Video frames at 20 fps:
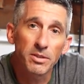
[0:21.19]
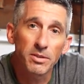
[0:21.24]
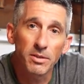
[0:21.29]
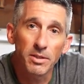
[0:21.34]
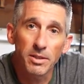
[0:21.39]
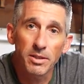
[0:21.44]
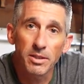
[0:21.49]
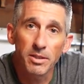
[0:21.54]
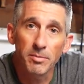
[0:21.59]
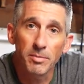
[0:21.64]

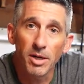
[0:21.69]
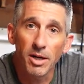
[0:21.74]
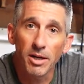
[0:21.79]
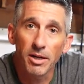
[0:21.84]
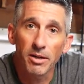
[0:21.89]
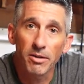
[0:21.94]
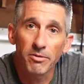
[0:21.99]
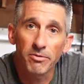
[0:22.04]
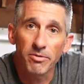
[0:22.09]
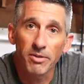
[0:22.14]
lithium
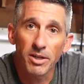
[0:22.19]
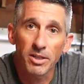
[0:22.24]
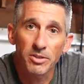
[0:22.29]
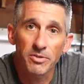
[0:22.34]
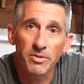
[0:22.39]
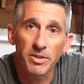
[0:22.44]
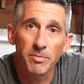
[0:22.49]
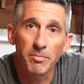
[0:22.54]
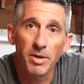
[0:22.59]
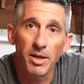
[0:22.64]
iron
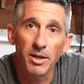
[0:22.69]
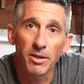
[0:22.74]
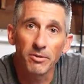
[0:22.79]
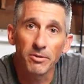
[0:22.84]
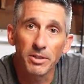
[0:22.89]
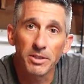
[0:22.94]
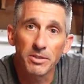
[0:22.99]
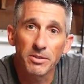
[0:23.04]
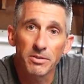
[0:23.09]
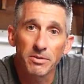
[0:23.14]
phosphate
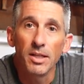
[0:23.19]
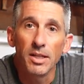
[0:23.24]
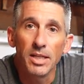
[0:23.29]
batteries.